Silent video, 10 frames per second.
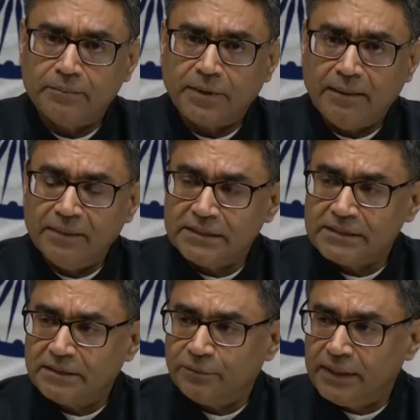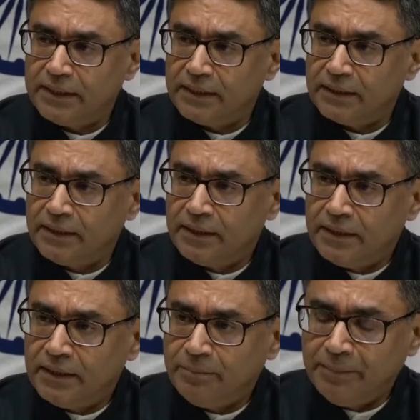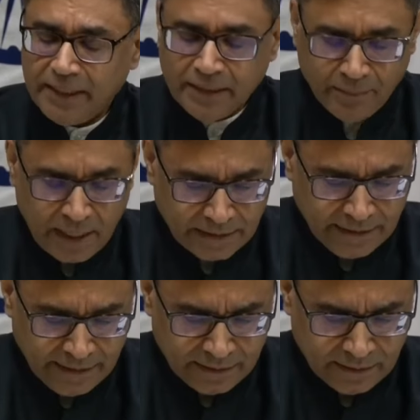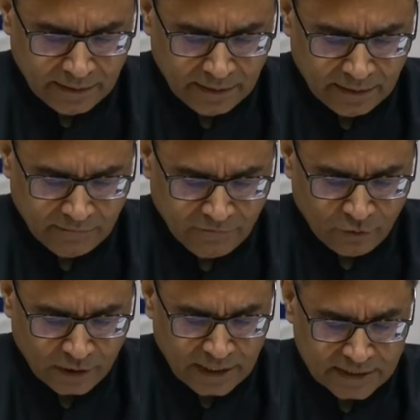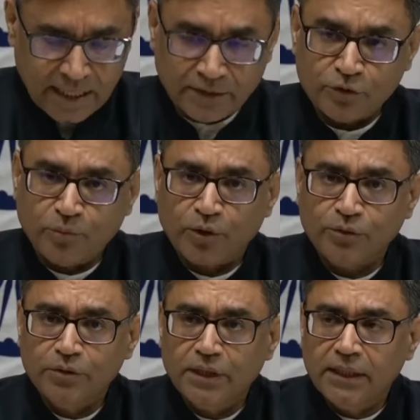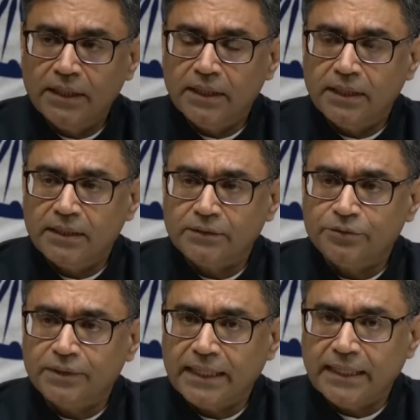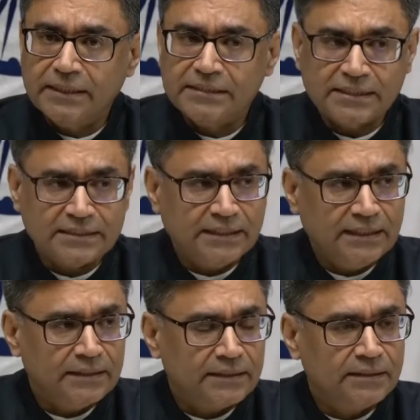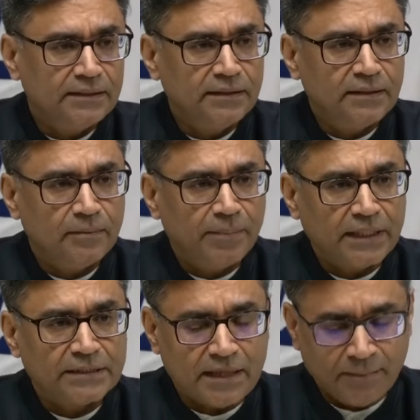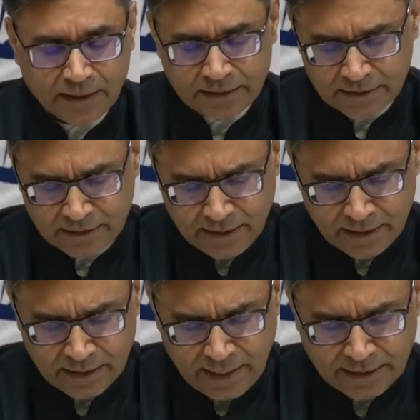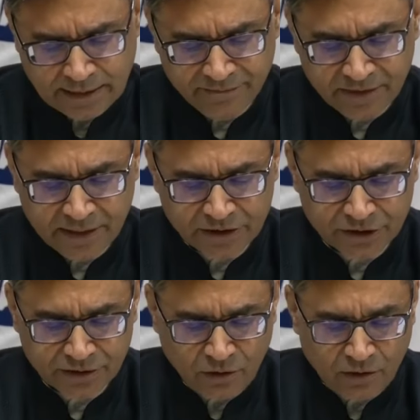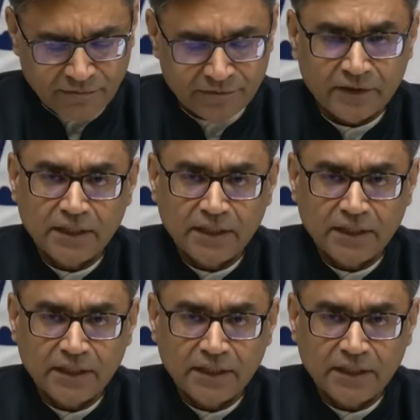Prime Minister will be departing for Kazan tomorrow to attend the 16th BRICS summit at the invitation of